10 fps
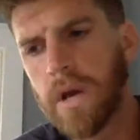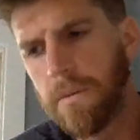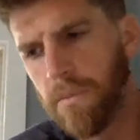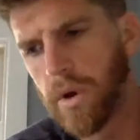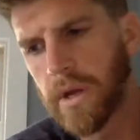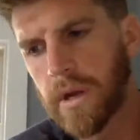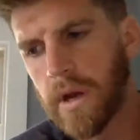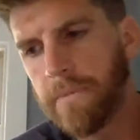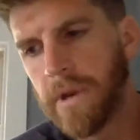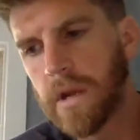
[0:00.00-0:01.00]
"Come, boy,
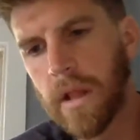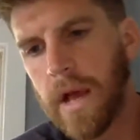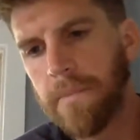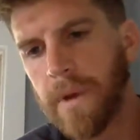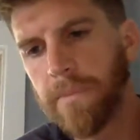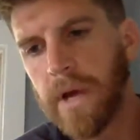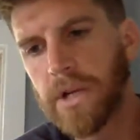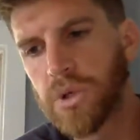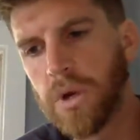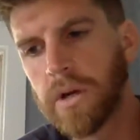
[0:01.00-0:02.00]
come and climb up my
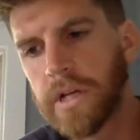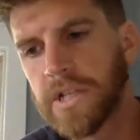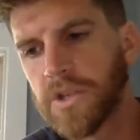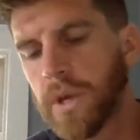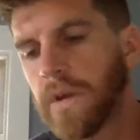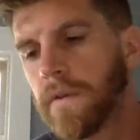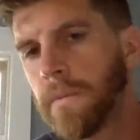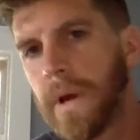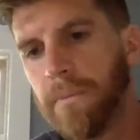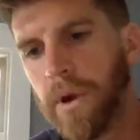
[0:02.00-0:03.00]
trunk and swing from
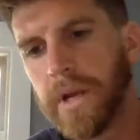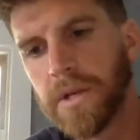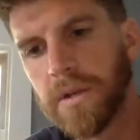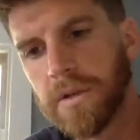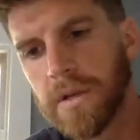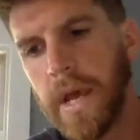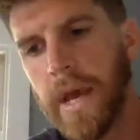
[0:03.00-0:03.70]
my branches,